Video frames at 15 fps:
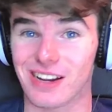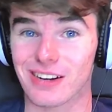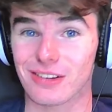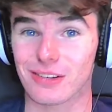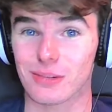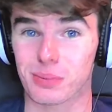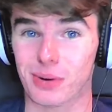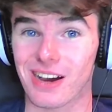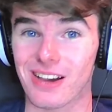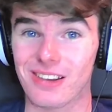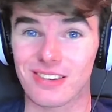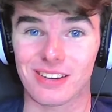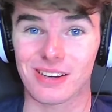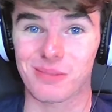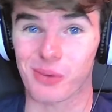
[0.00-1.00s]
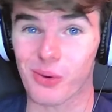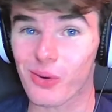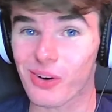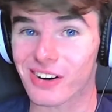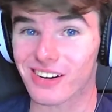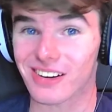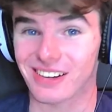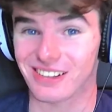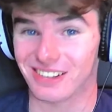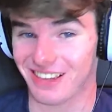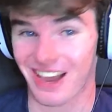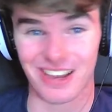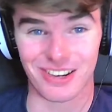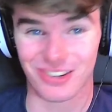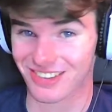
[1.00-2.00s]
a surprise anymore, because
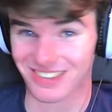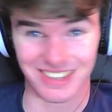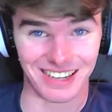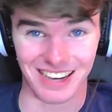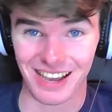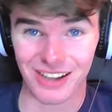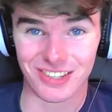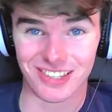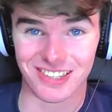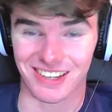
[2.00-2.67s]
I just announced it.